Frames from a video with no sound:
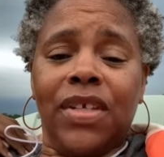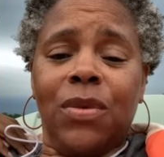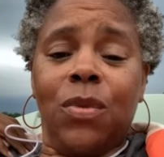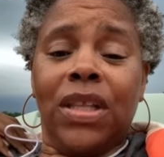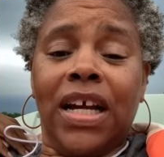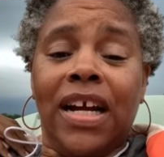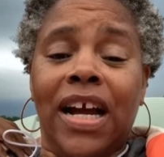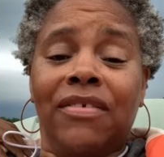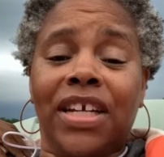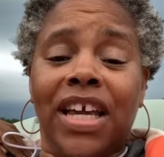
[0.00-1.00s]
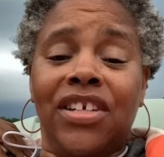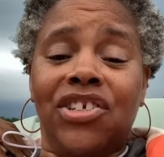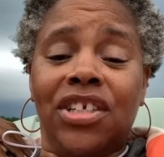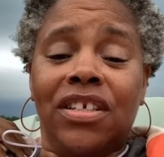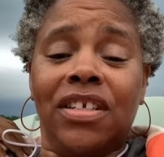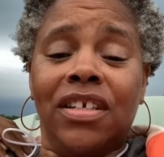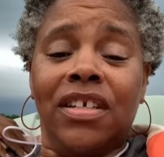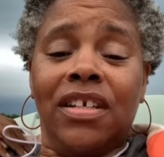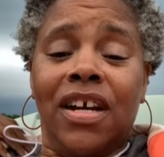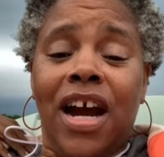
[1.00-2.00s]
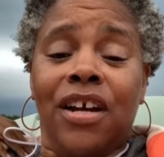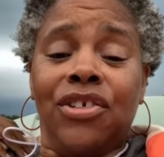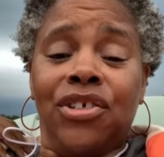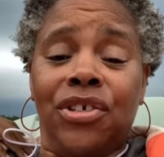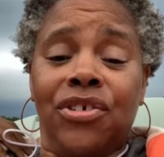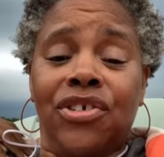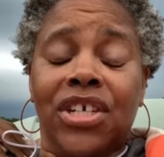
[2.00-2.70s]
Well, our congregation, our church